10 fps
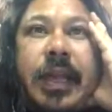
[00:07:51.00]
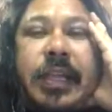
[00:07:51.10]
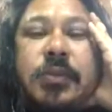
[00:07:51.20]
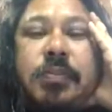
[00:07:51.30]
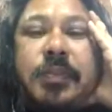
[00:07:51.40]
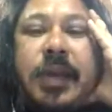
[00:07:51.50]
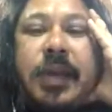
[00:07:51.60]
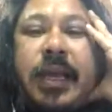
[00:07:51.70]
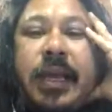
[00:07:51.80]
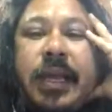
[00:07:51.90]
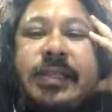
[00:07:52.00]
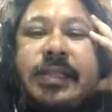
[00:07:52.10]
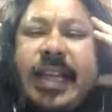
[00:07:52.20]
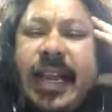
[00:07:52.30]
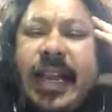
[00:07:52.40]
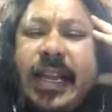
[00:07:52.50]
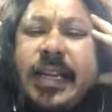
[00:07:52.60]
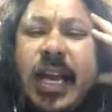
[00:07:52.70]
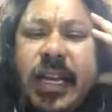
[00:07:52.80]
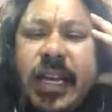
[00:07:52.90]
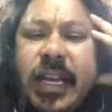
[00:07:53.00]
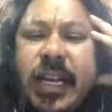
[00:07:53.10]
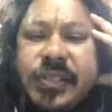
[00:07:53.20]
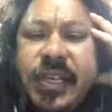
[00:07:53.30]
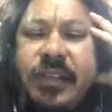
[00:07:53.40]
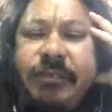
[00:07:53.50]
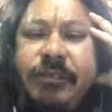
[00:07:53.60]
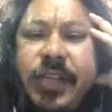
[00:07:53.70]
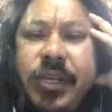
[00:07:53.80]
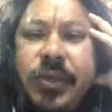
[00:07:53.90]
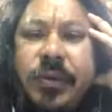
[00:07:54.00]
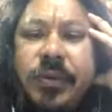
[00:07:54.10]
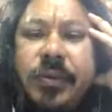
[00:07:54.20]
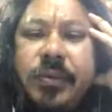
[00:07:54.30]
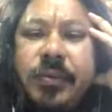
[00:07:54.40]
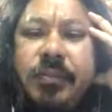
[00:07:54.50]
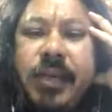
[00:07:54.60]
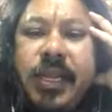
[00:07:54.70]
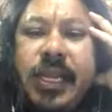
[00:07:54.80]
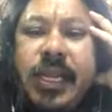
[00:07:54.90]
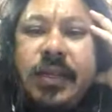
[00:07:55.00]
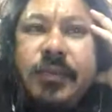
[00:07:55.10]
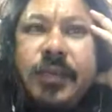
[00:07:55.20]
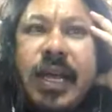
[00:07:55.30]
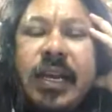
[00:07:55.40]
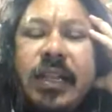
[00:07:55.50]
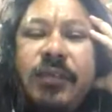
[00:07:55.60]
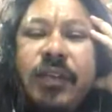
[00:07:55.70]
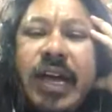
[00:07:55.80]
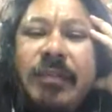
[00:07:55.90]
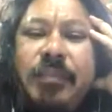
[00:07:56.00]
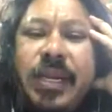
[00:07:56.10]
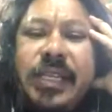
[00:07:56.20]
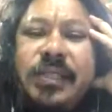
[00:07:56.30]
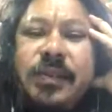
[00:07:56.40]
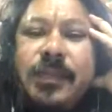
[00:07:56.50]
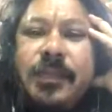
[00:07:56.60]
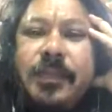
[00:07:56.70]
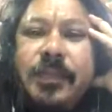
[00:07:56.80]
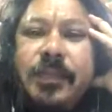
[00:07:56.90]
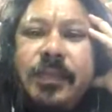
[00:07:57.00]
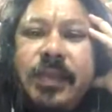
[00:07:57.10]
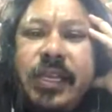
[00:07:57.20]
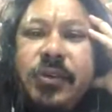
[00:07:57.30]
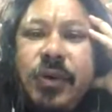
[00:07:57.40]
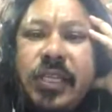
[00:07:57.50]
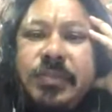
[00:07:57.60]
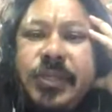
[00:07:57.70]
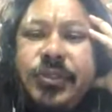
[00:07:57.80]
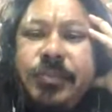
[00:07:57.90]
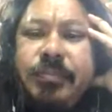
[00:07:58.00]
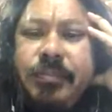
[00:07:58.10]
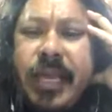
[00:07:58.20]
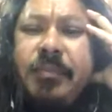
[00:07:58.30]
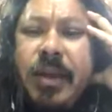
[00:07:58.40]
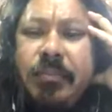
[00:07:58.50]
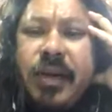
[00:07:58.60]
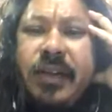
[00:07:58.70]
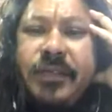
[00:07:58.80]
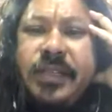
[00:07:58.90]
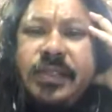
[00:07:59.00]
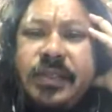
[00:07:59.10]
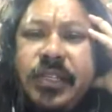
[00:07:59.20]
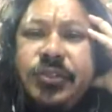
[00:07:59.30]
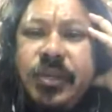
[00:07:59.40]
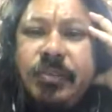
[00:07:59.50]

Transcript: it's at a 90% view, meaning out of the 5 minutes that you watch me make my breakfast and drink my